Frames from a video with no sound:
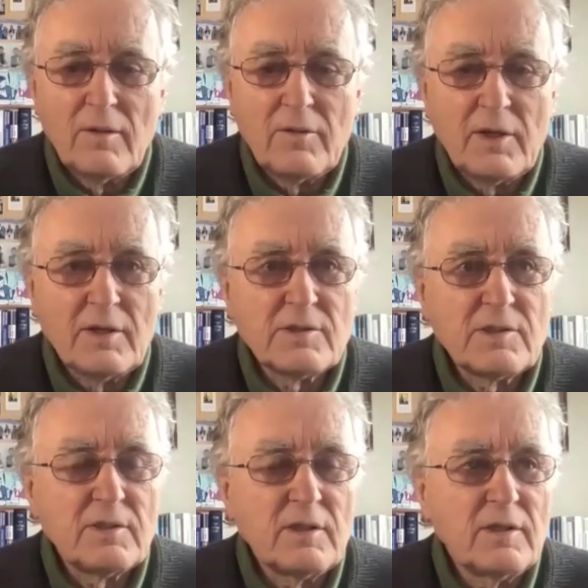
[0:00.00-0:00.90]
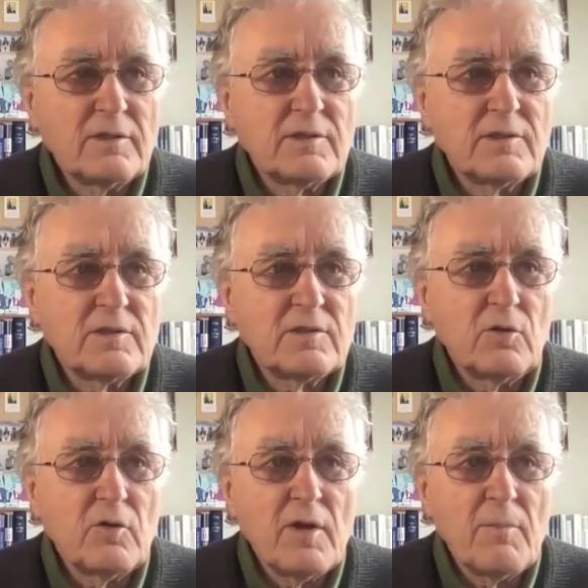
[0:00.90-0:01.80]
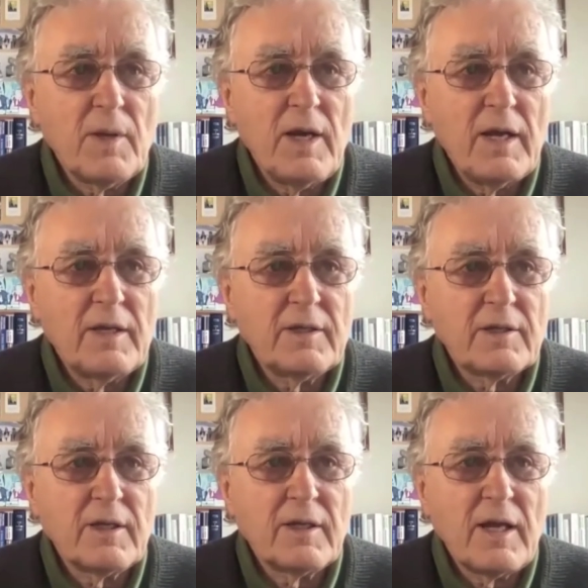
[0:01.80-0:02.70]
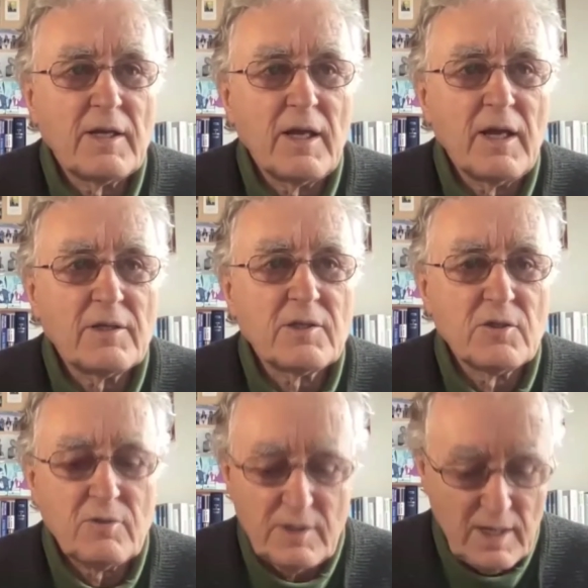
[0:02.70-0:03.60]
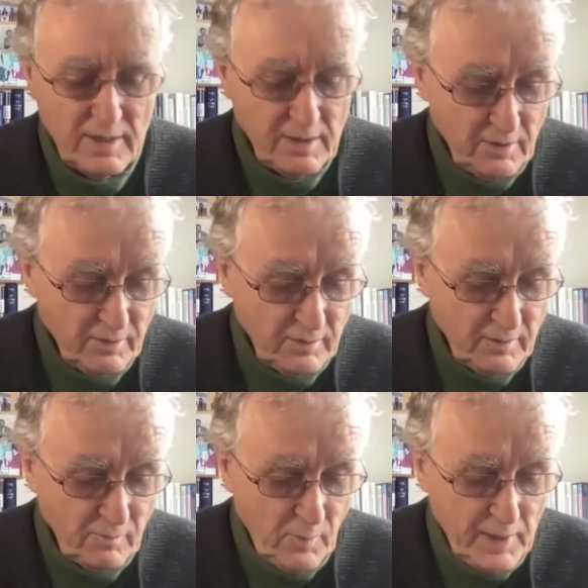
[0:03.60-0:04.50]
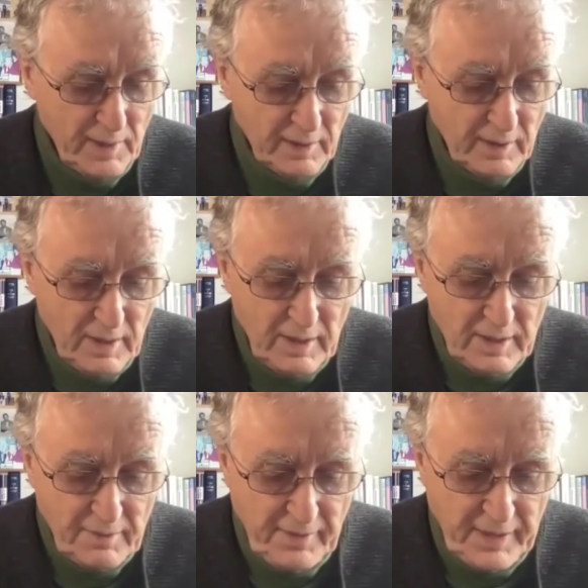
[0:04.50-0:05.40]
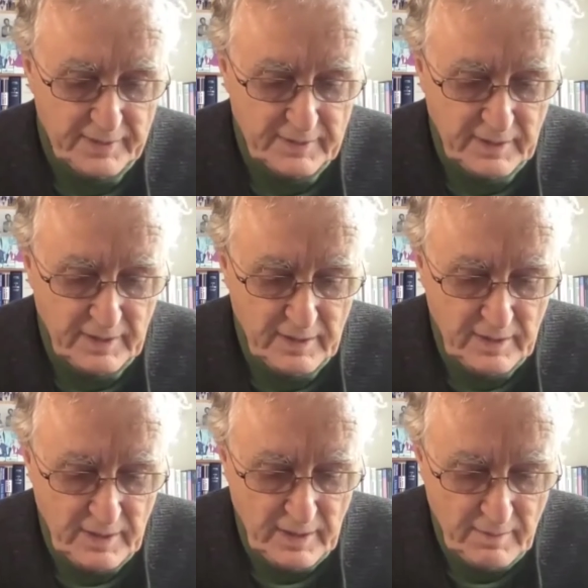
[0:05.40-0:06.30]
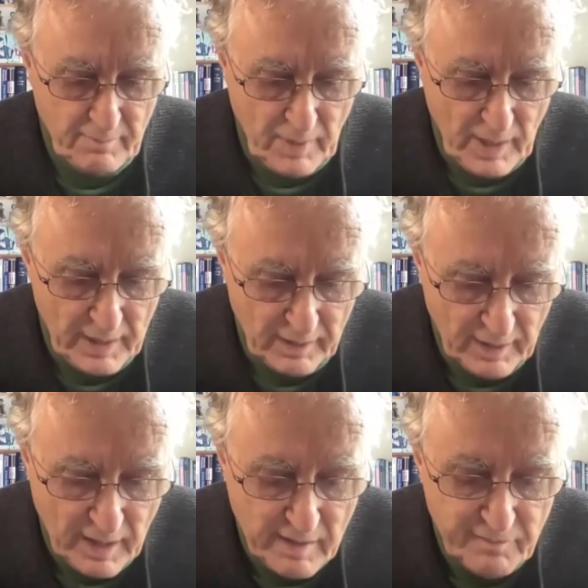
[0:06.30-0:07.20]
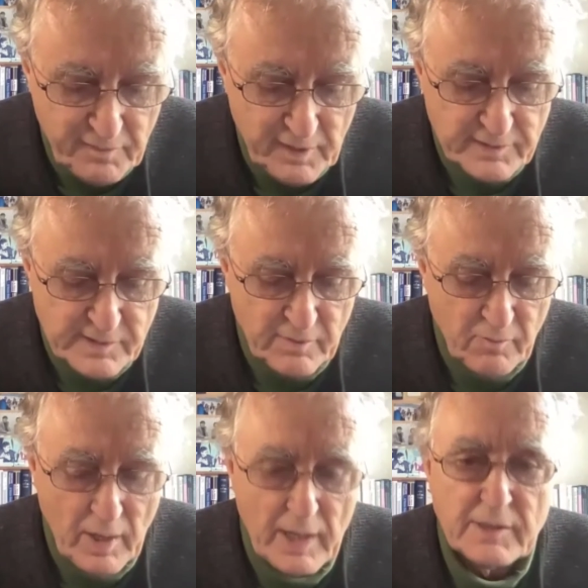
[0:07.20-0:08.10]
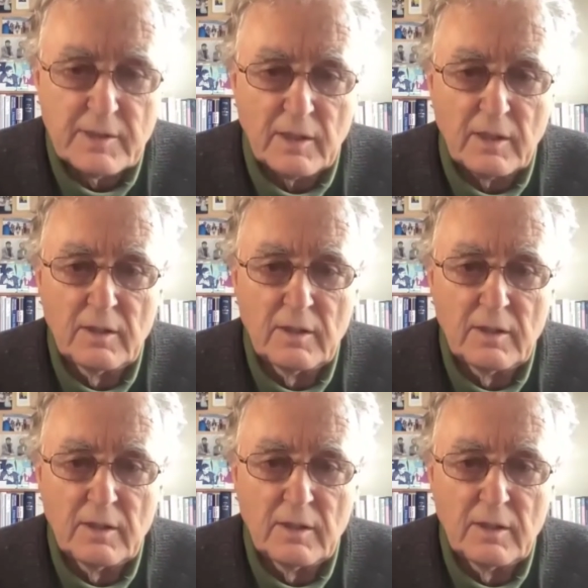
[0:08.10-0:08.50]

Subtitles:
there's a story behind it. And I should tell you, Will, that in my life as a writer,